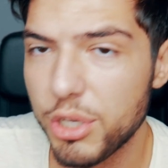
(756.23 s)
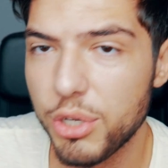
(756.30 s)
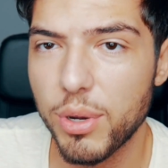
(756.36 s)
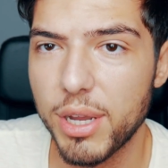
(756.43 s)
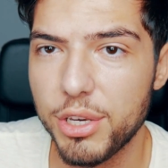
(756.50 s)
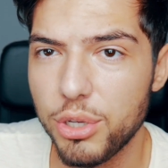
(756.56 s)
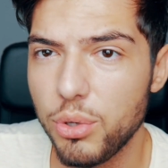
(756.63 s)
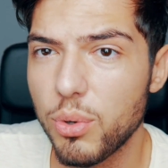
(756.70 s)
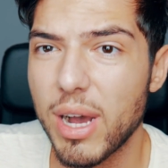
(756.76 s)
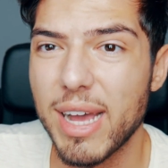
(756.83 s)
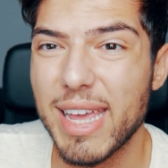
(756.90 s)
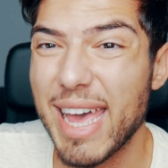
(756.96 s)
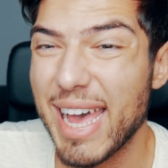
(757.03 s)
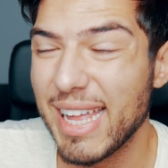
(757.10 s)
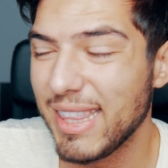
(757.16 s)
What do?
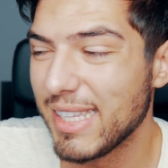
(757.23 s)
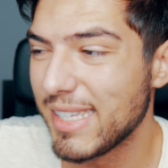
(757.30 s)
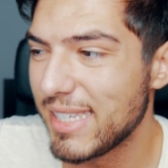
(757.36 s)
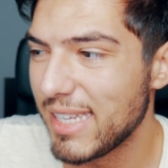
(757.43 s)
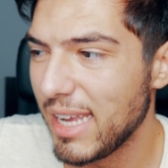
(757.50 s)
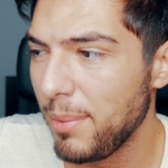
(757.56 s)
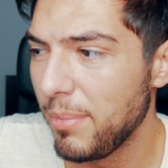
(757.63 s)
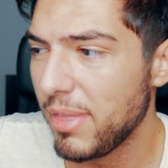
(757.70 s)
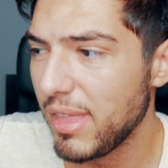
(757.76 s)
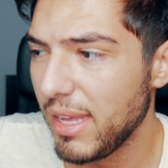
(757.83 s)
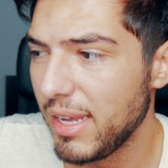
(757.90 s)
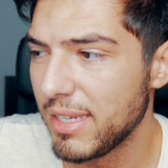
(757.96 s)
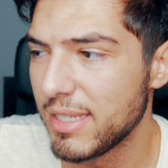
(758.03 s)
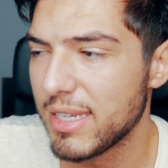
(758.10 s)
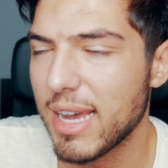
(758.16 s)
I add the same
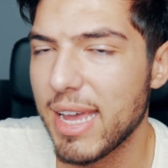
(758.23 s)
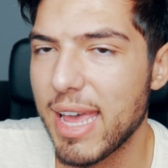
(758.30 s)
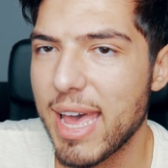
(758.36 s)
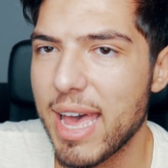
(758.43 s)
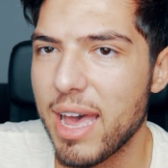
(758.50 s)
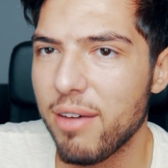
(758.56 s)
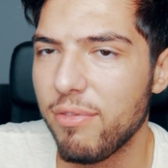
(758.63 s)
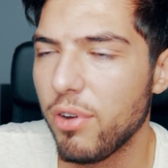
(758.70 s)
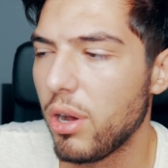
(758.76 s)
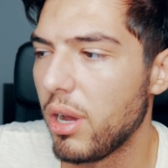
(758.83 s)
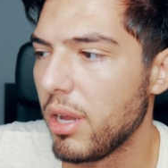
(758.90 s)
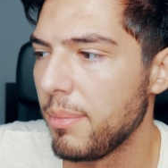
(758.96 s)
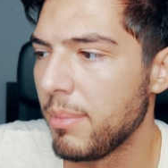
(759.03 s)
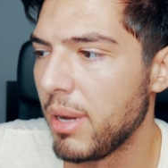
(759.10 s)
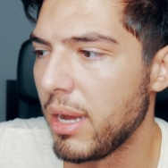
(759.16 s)
things I have
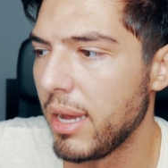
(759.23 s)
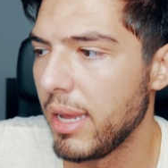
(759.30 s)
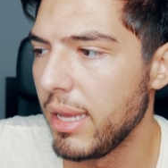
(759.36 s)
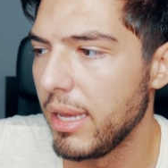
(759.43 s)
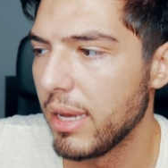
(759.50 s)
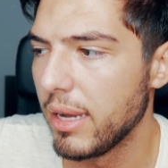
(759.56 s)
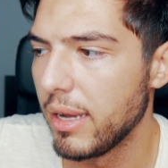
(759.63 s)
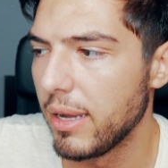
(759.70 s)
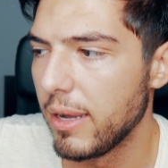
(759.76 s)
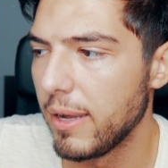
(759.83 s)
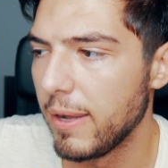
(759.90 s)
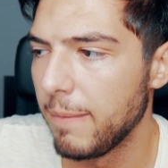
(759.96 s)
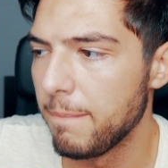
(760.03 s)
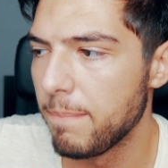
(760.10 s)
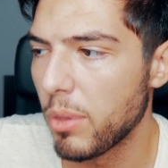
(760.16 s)
on
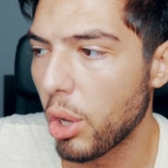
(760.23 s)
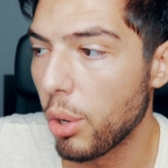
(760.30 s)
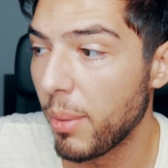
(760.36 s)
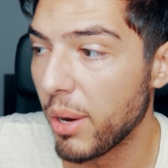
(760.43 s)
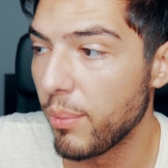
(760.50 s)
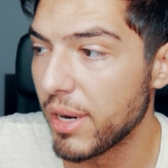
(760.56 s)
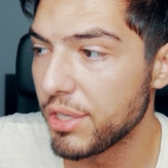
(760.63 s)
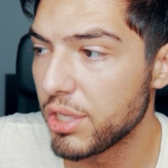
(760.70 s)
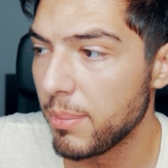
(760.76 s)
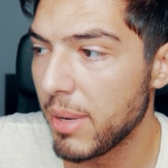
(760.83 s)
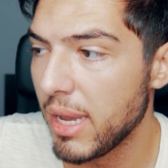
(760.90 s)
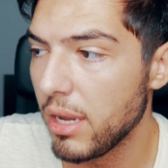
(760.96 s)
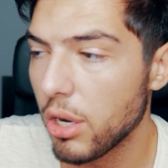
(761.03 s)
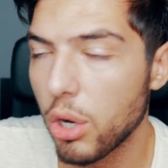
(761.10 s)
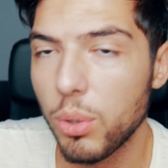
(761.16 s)
my
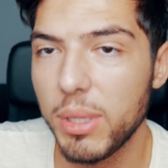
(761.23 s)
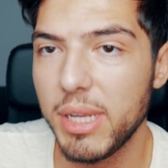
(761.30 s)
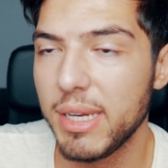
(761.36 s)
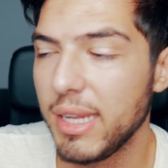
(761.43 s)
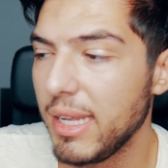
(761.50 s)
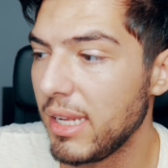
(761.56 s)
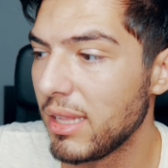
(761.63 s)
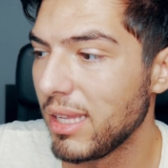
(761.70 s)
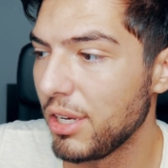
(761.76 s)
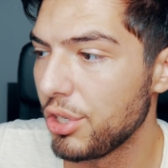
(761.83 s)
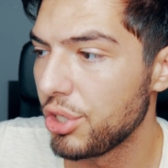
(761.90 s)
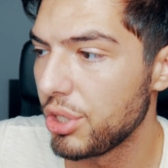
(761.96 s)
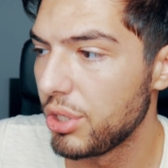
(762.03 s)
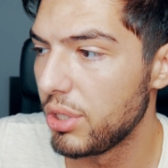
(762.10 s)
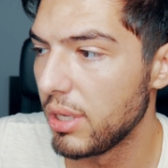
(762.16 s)
resume, only in
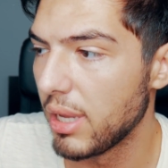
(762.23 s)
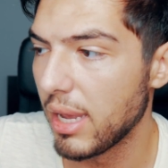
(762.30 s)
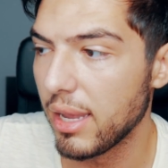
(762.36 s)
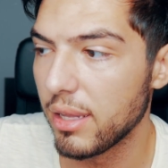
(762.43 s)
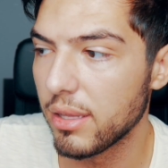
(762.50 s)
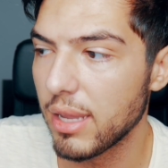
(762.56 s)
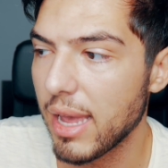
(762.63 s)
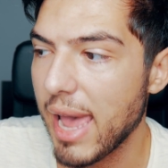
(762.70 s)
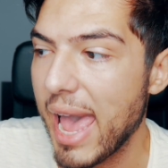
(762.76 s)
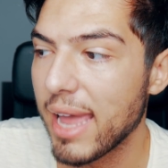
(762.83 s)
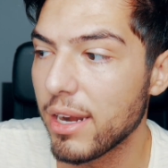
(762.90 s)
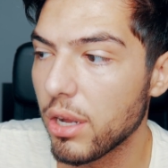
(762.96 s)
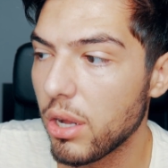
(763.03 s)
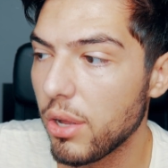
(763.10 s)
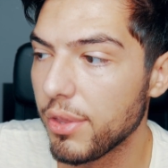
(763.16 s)
English, and
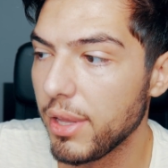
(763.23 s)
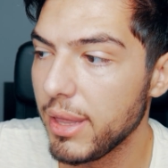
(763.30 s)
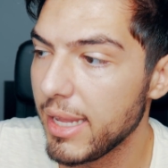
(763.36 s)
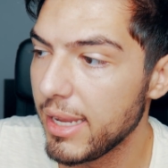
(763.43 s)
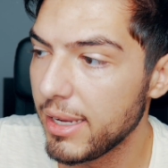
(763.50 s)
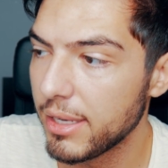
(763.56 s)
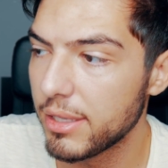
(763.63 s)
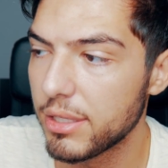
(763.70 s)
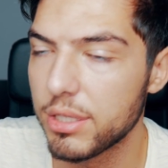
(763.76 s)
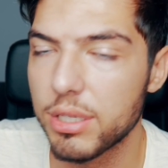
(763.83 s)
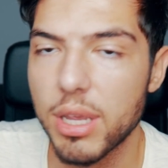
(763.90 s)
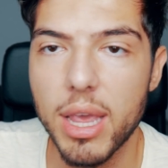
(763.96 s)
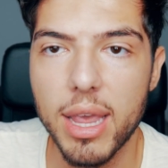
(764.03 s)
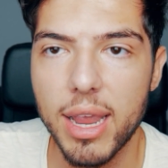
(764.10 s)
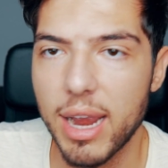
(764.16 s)
add all the
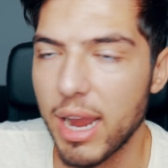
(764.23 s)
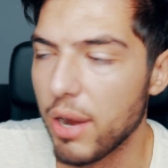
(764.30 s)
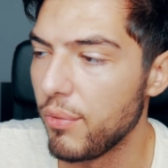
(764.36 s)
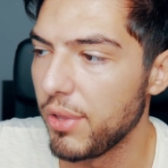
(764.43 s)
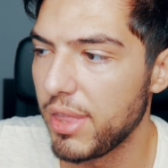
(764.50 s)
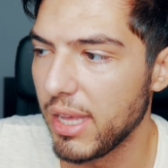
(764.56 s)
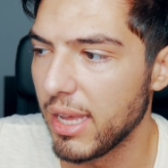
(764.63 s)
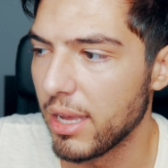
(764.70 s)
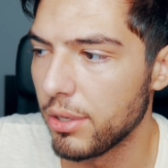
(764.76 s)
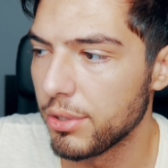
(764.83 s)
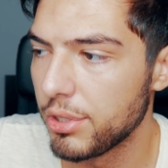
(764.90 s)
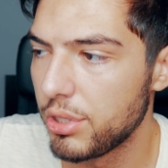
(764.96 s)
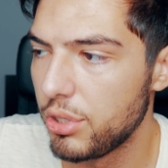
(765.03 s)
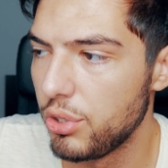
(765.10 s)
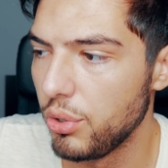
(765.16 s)
links, everything
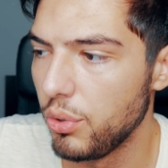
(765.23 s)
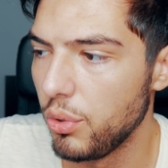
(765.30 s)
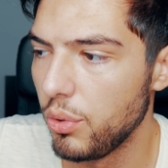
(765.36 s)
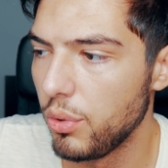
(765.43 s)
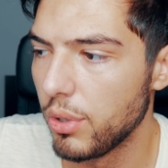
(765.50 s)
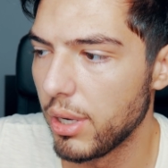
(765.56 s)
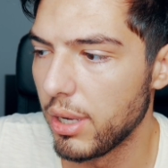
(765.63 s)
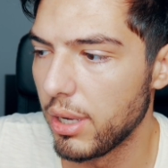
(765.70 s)
else to